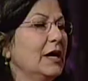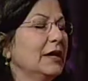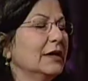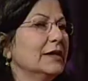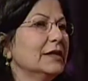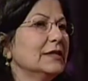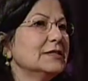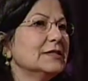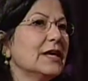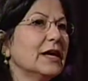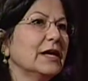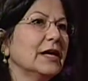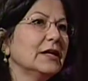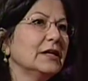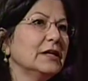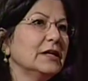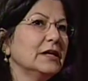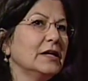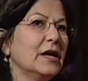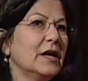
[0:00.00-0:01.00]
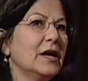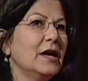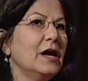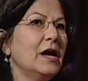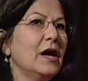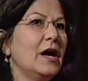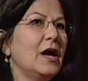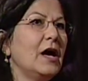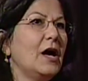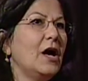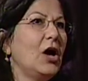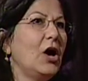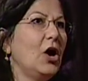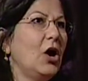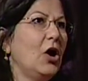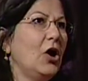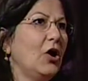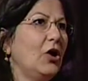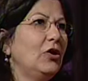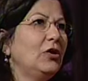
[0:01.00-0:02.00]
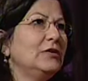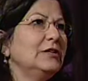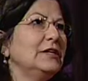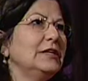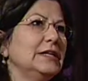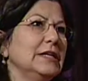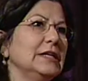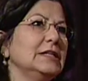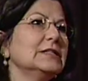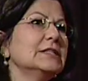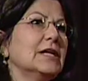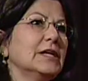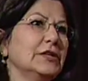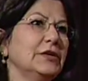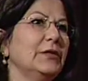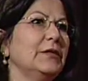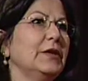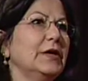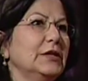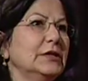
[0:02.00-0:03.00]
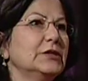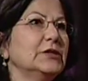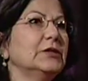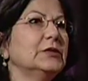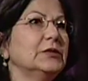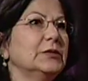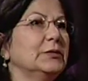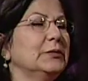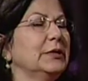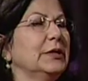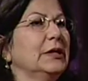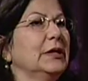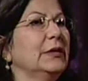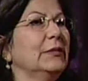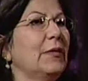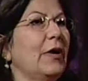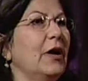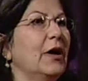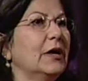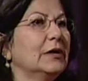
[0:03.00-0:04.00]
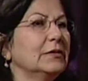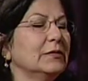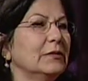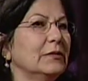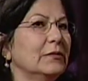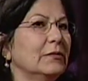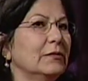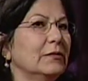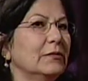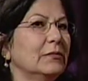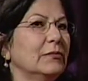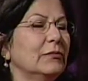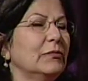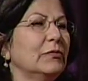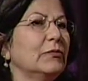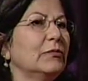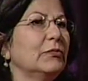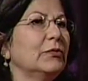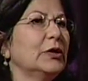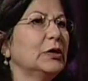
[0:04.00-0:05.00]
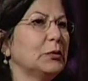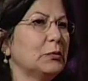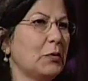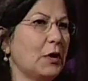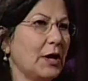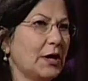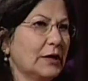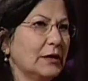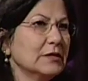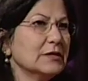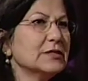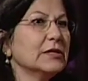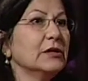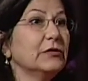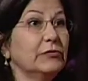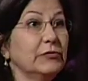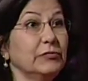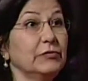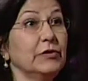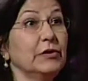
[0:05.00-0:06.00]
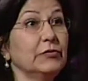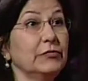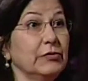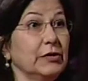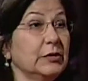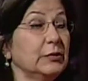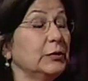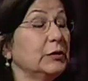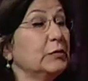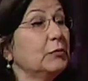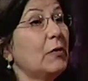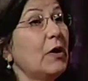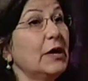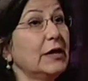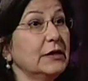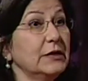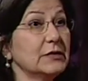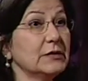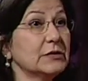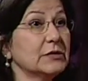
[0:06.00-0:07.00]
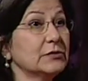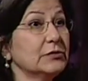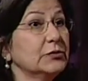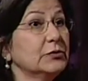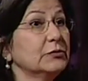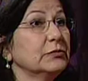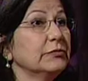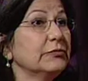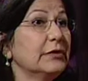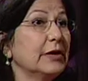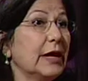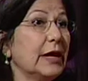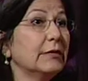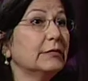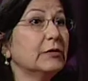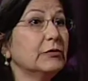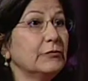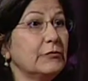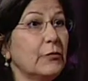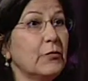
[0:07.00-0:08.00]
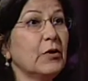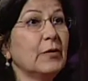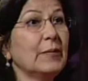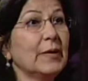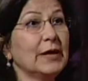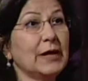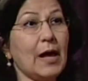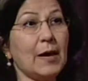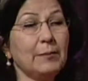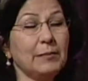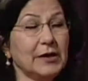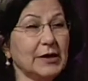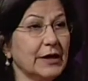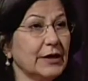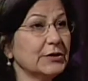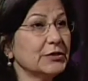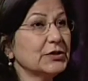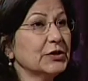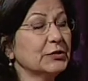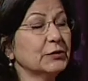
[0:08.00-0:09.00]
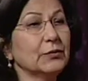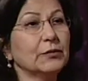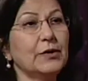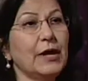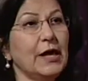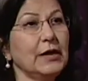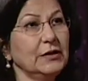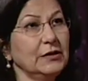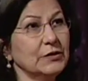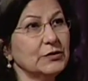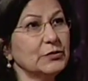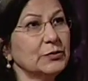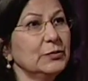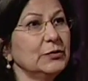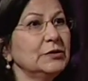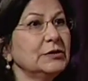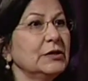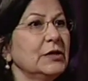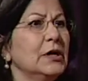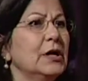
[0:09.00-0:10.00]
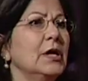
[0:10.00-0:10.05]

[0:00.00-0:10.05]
And then secondly, all the things that you need to do in Iran requires, if it requires to fill out a form, an application or any sort,